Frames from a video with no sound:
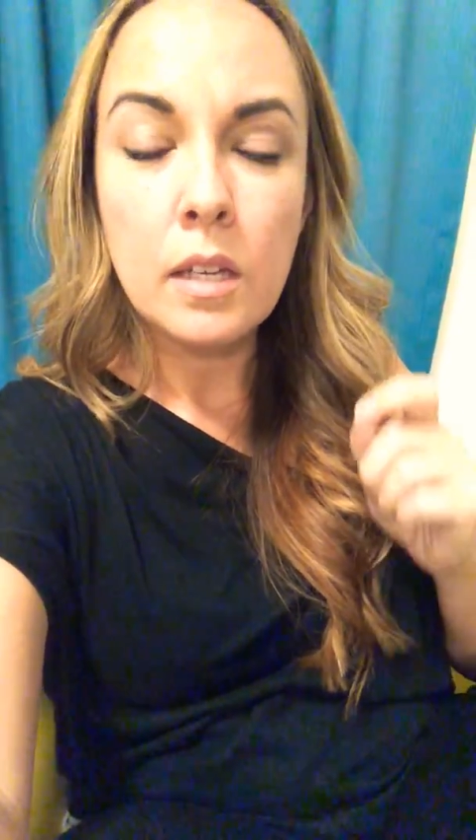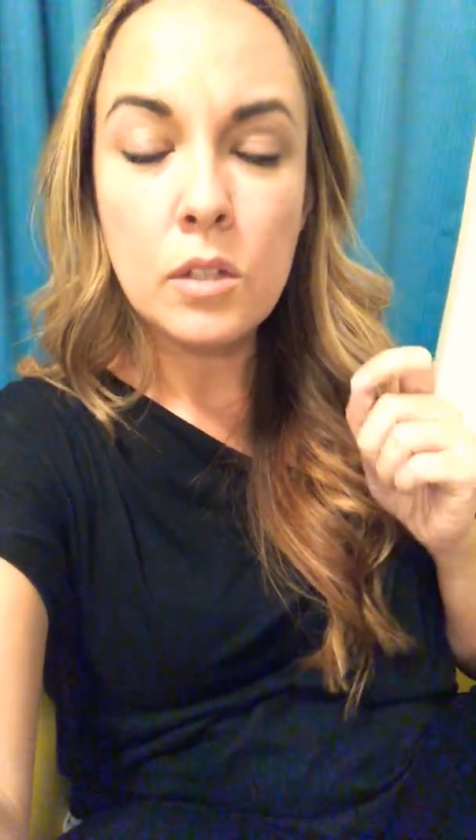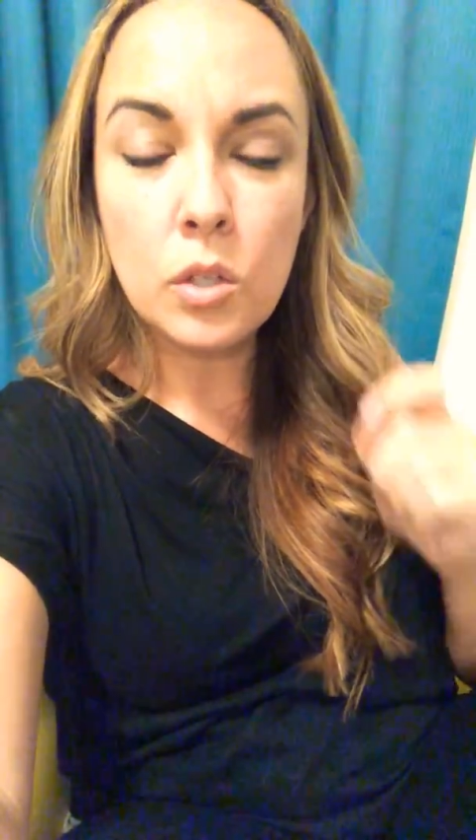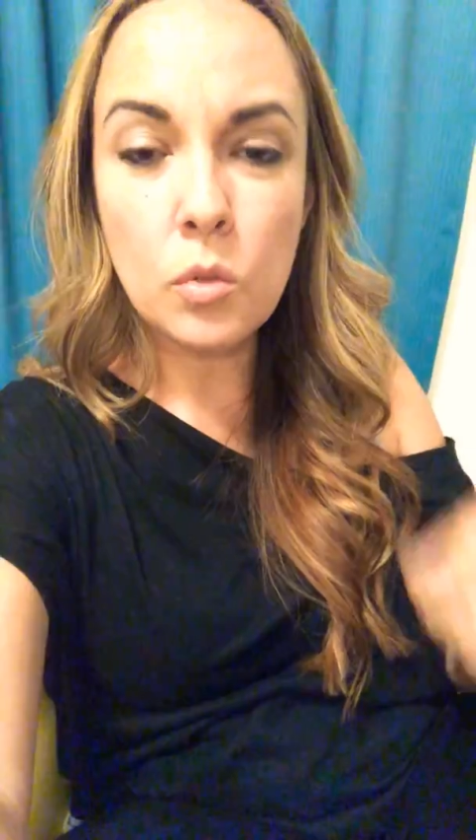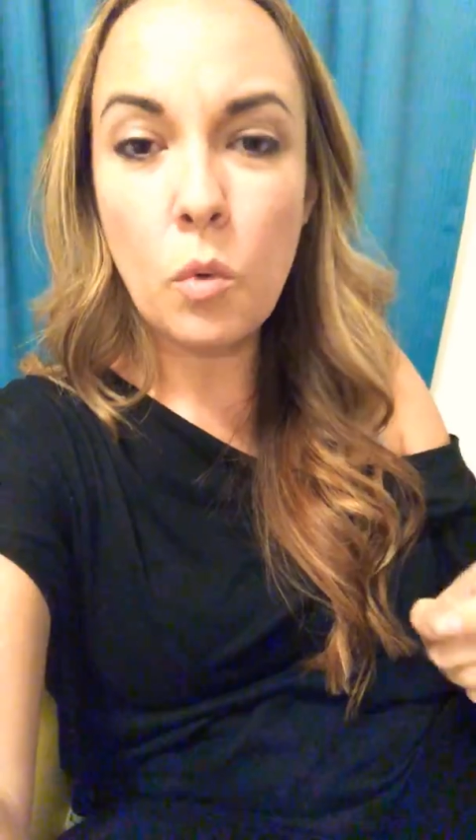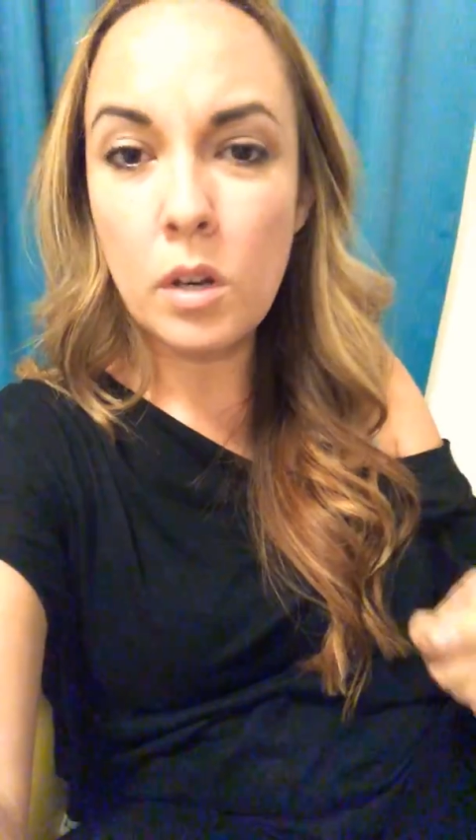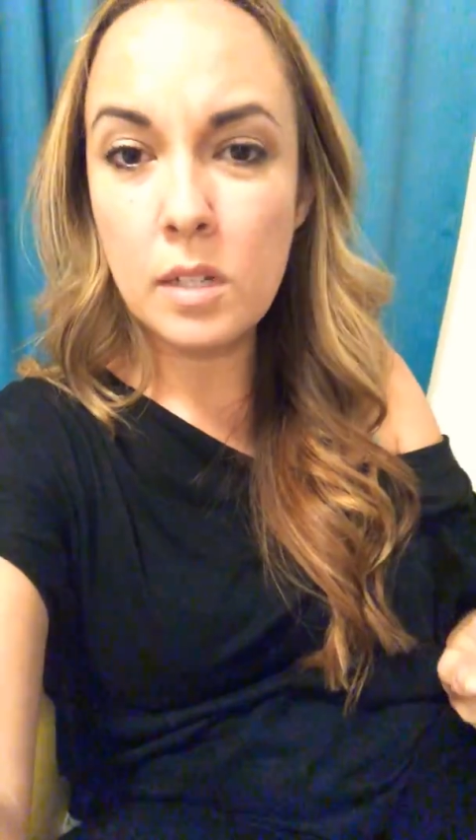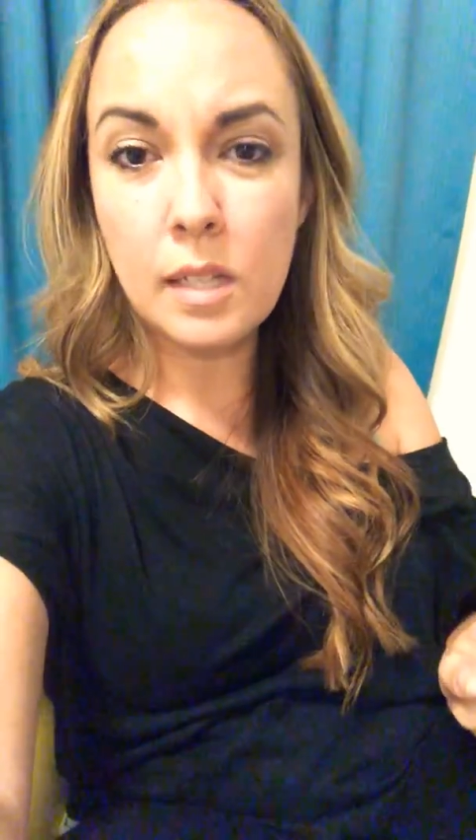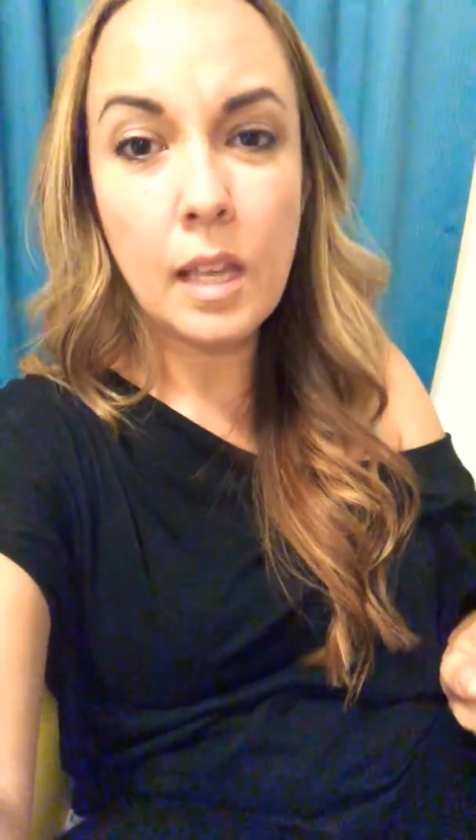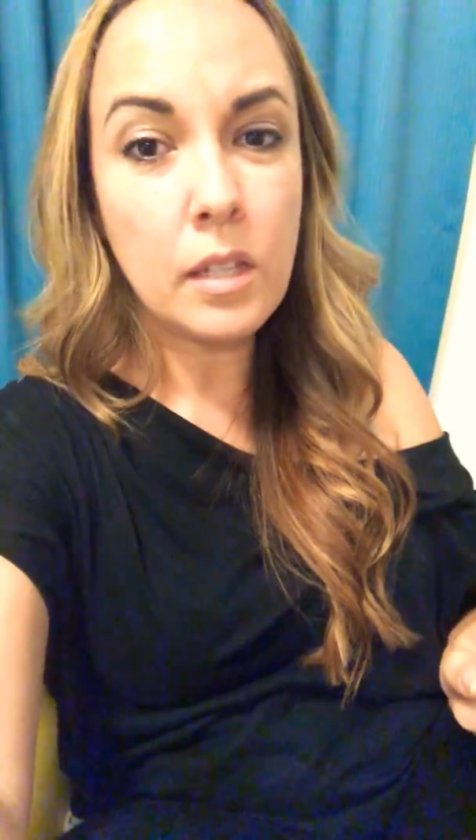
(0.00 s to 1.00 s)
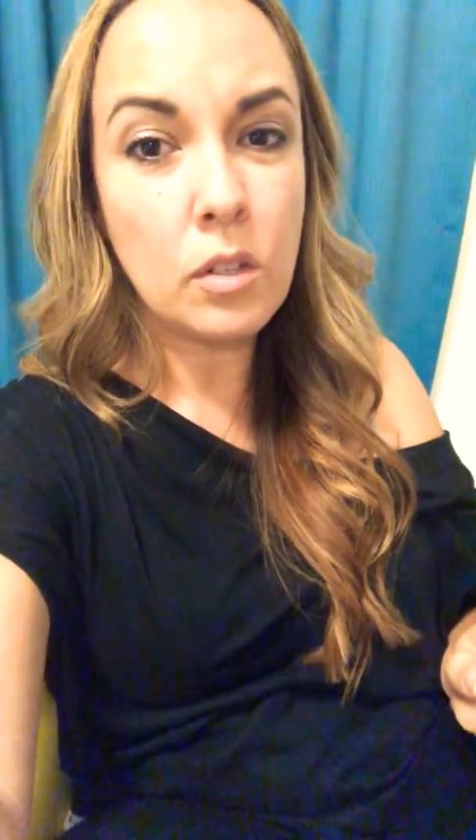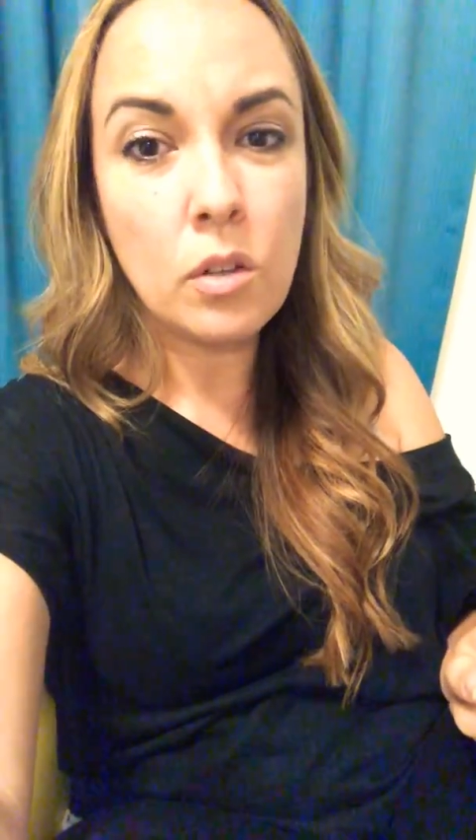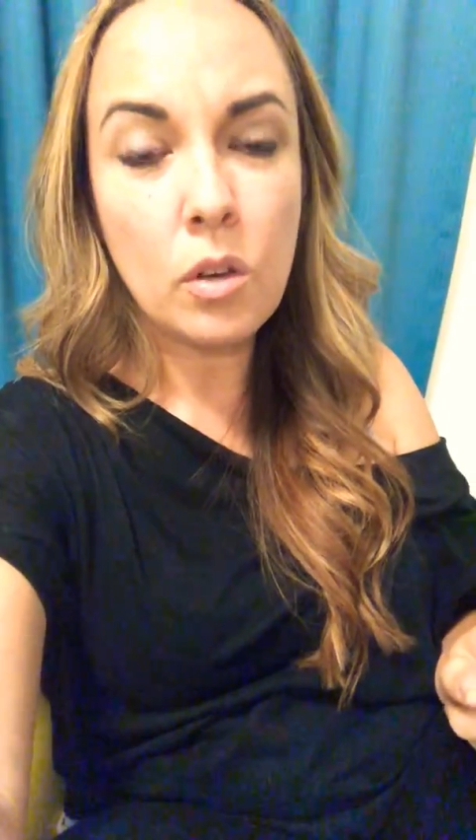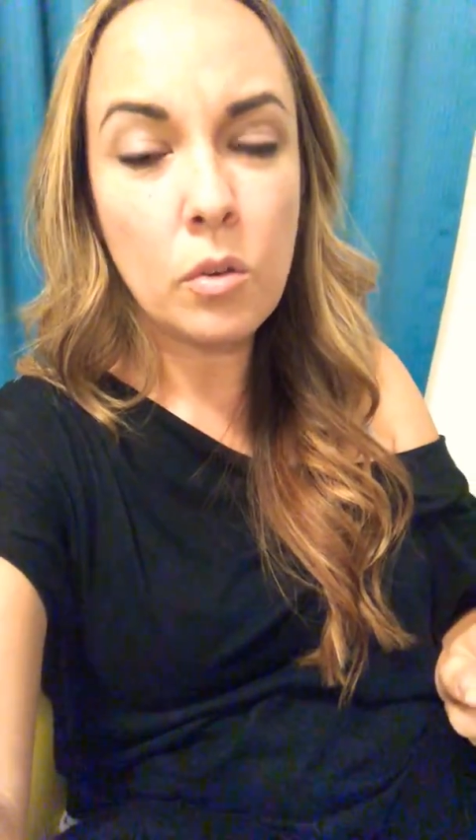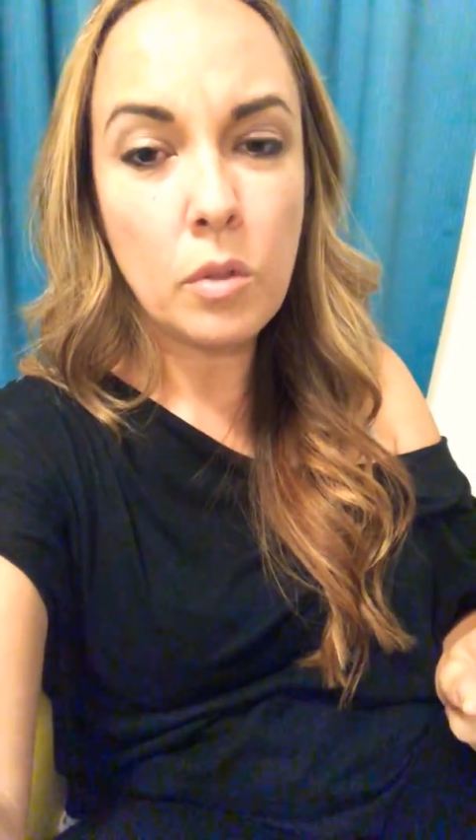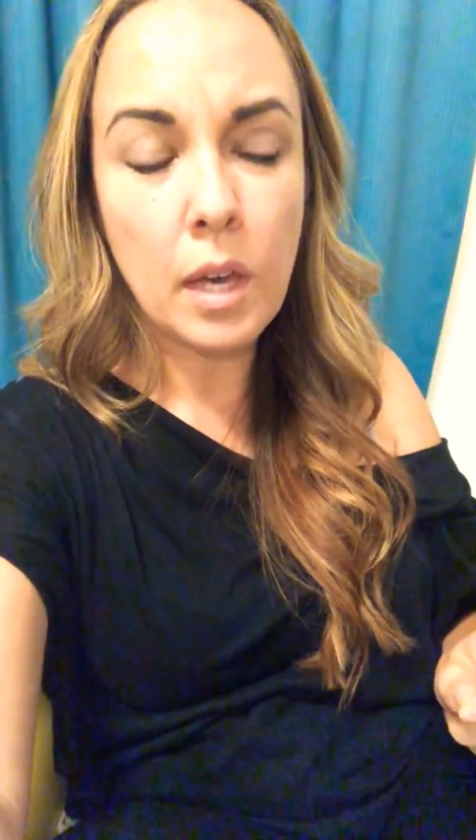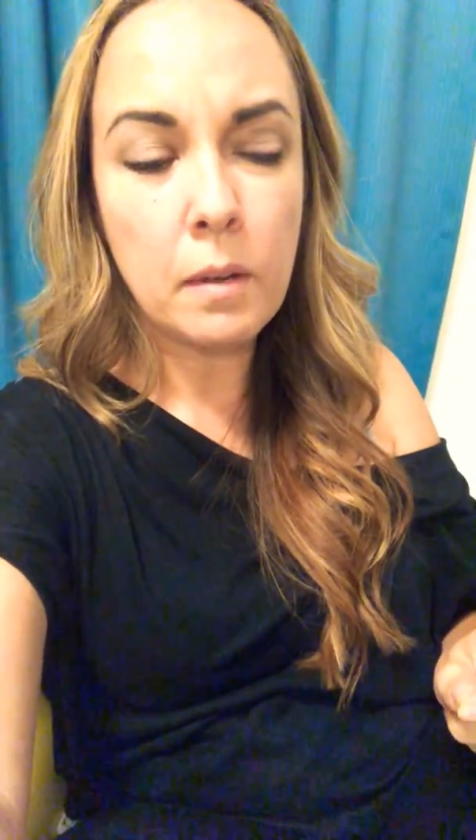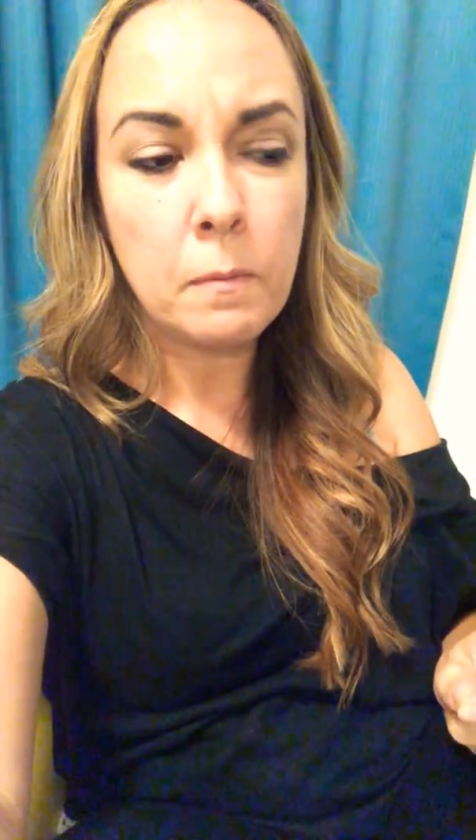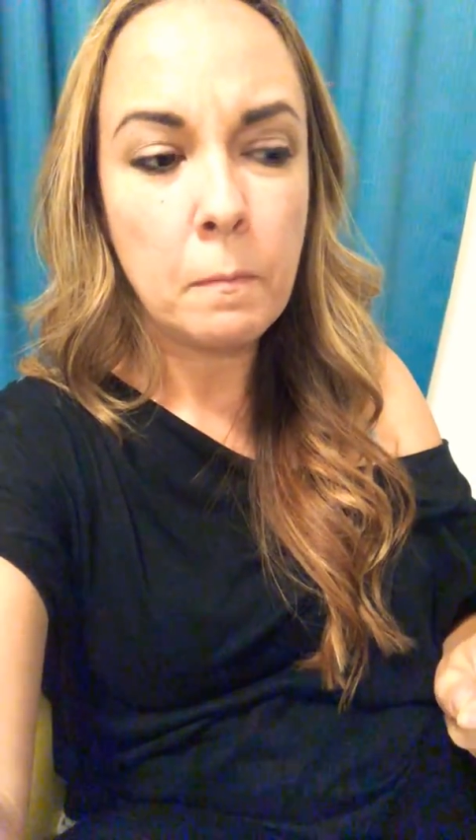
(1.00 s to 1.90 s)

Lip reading: just wanted to let you know that